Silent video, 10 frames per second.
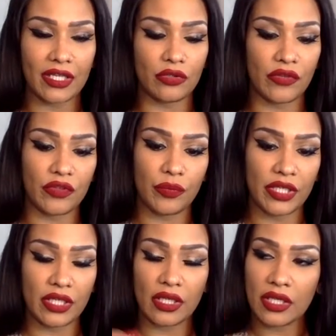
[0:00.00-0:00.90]
You have to
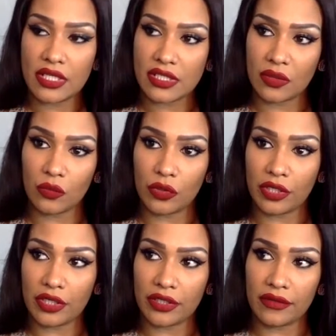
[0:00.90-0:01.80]
be
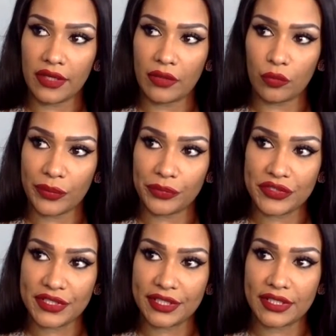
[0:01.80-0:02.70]
someone that
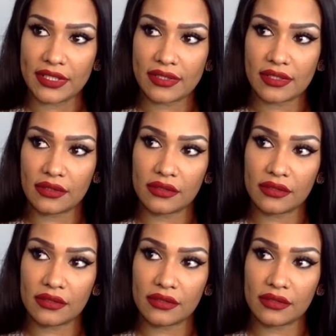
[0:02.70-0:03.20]
represents.